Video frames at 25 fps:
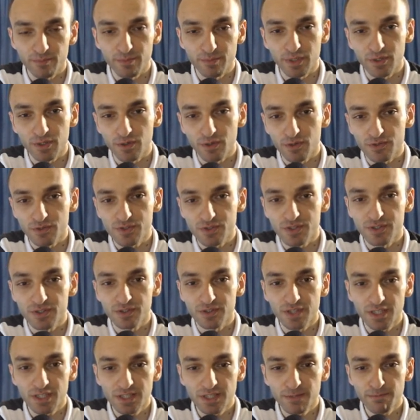because
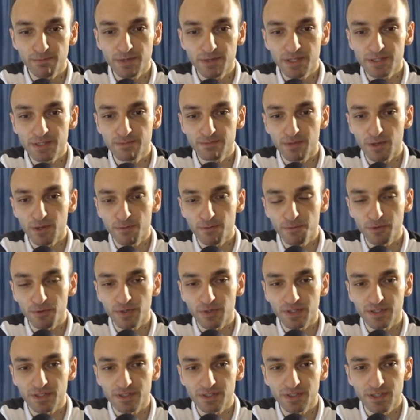in database my
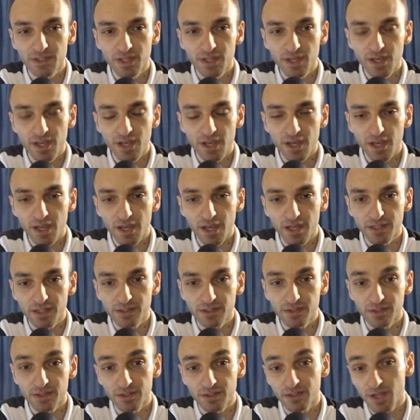opponent
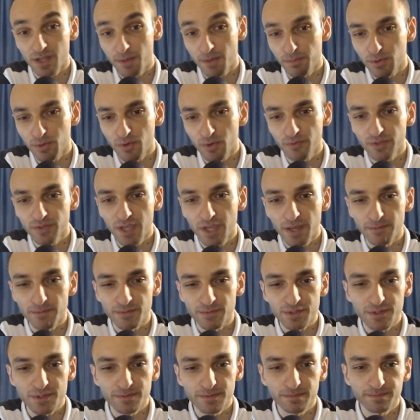had a couple of
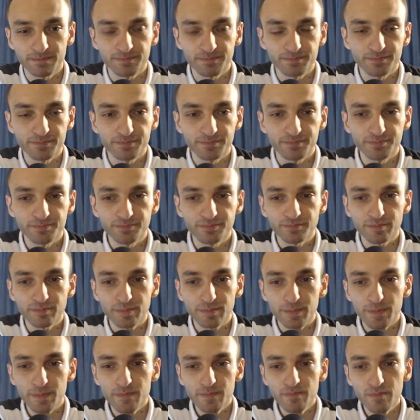games.
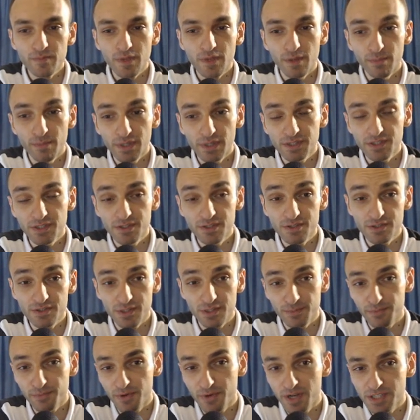But he
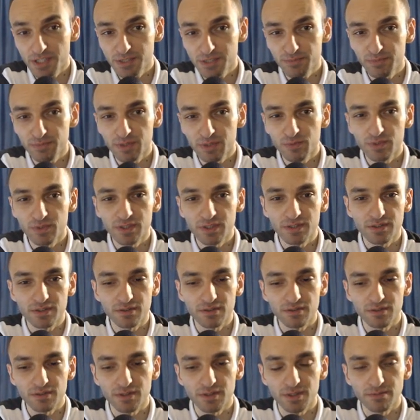surprised me with
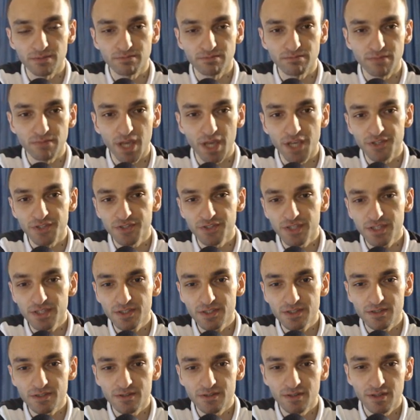
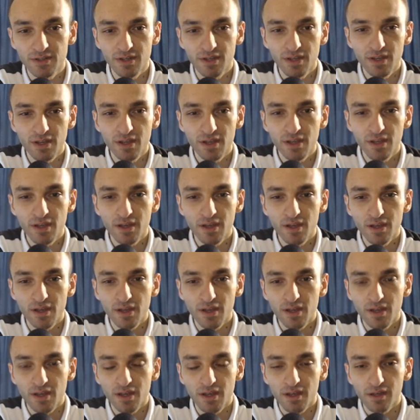a6.
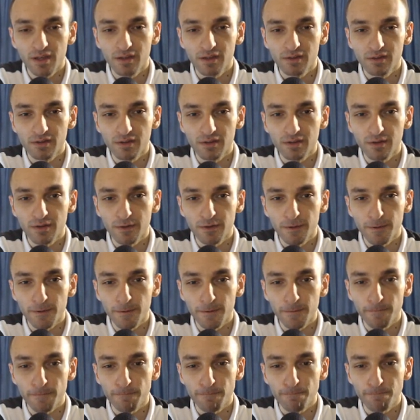
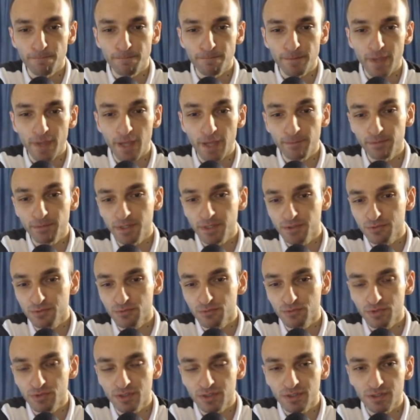Uh, I played
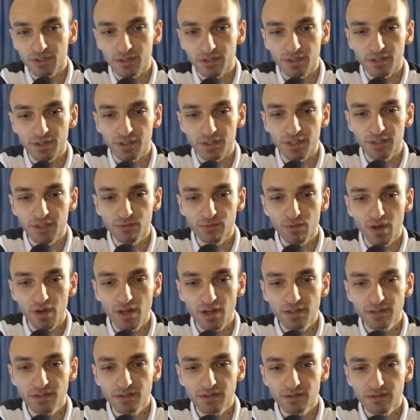rook
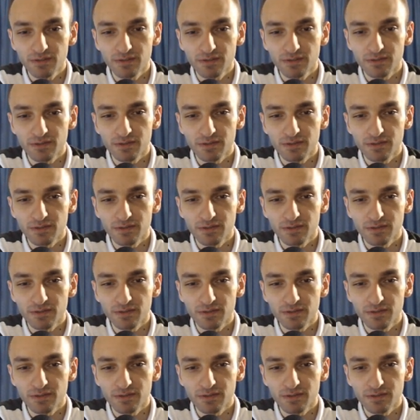e1,